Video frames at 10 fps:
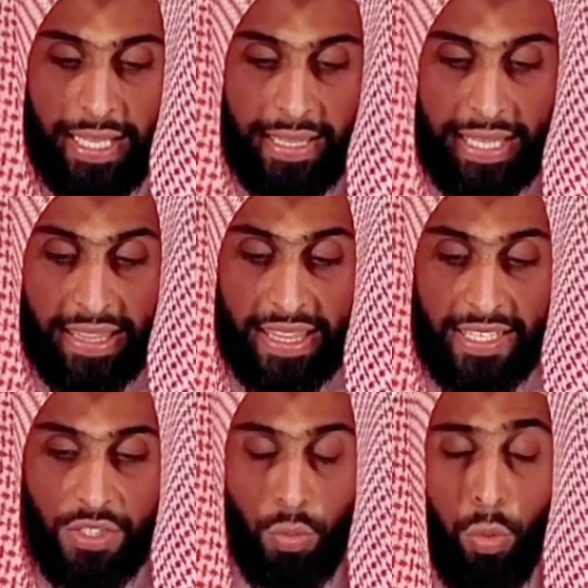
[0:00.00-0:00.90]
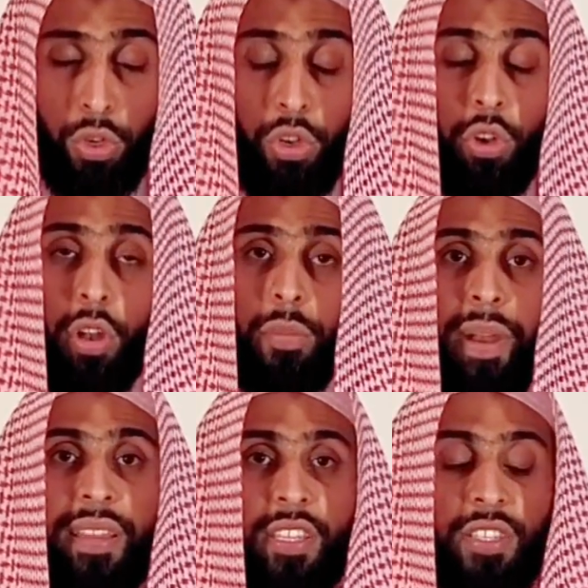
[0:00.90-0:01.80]
then this would not
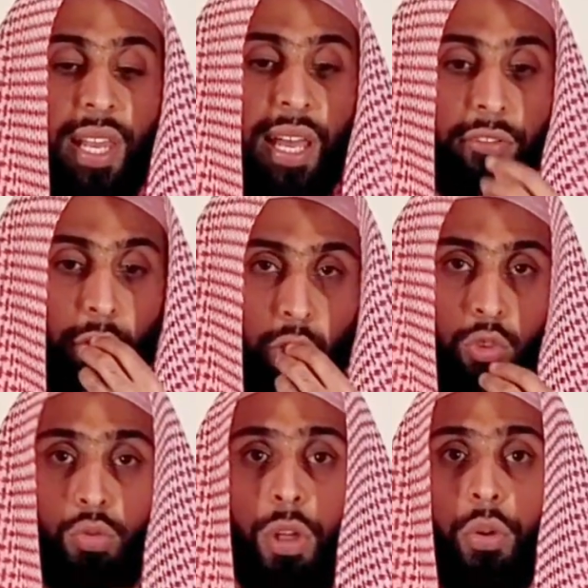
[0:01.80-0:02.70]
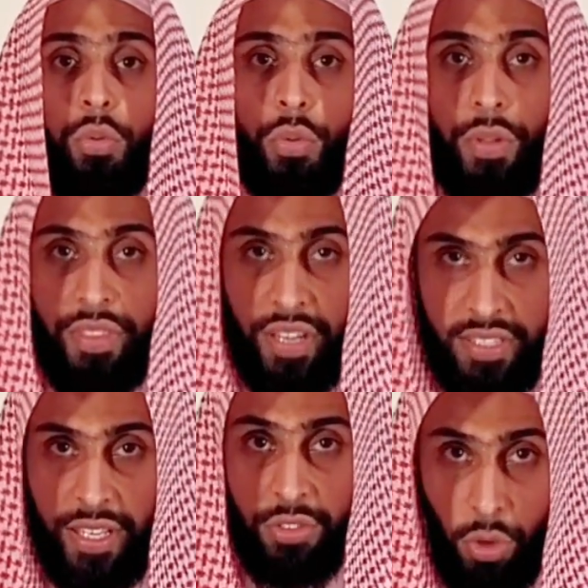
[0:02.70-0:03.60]
break the Salah if you were to swallow the
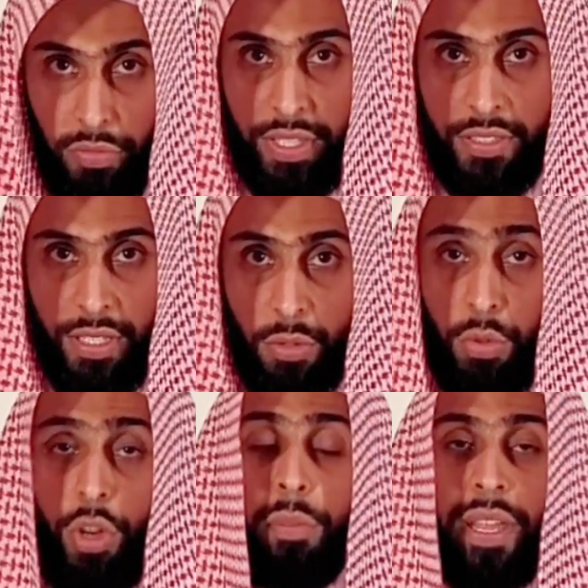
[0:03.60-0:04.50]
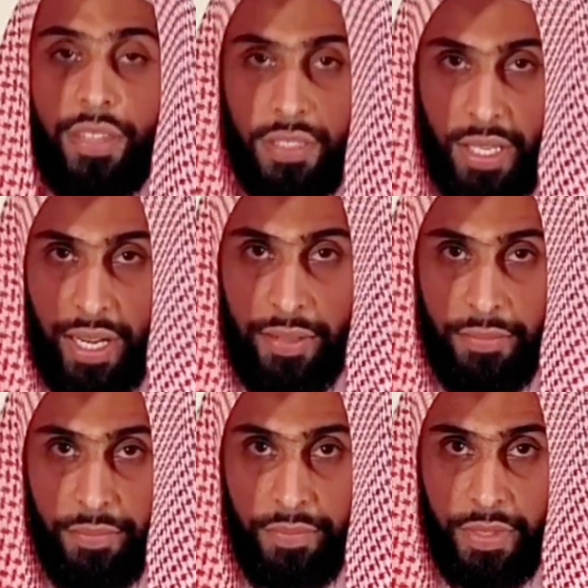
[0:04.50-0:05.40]
result of it. It would not break the Salah.
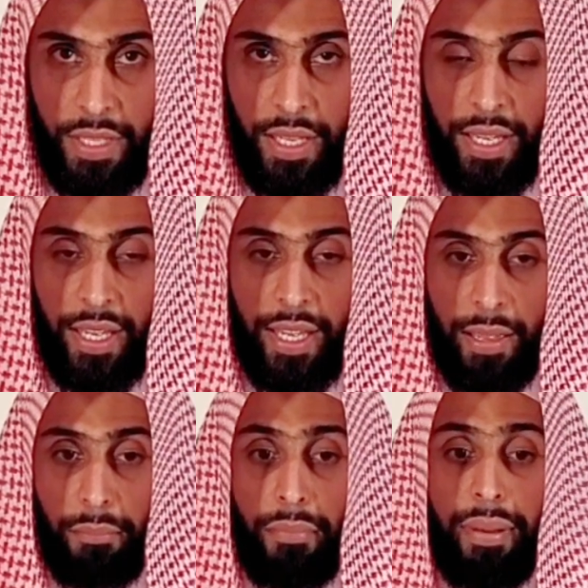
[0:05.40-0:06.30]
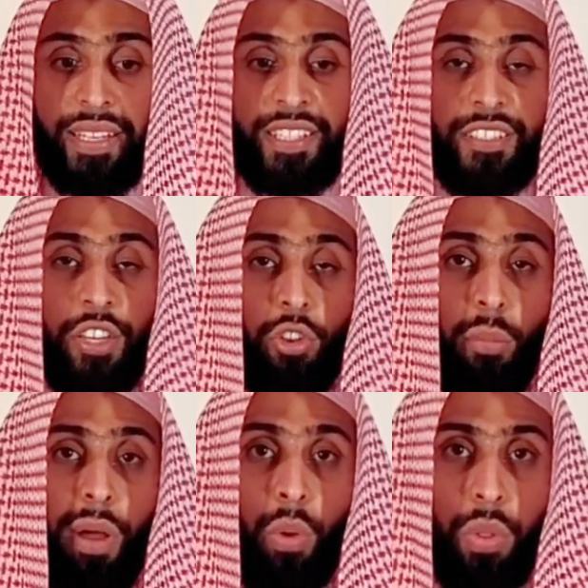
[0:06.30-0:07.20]
But it's in your
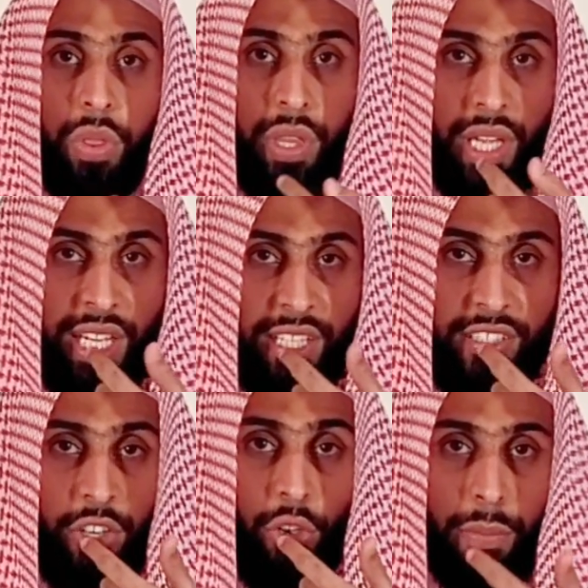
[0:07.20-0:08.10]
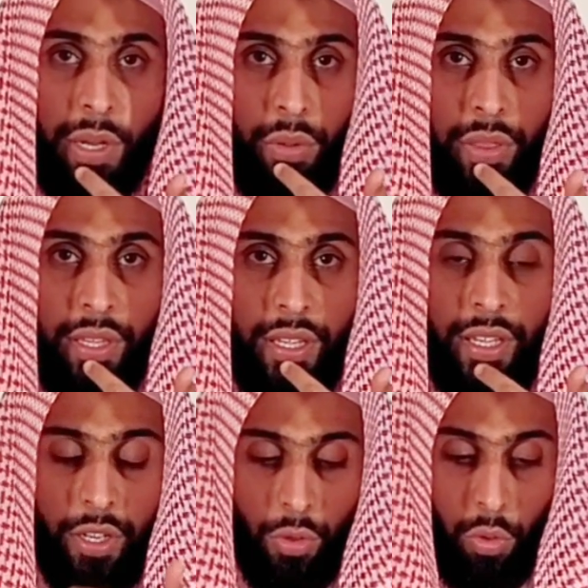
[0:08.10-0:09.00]
mouth.
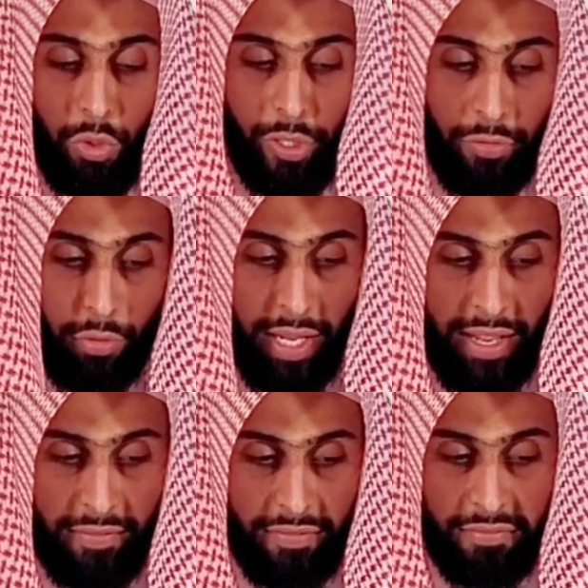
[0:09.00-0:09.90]
Or if you have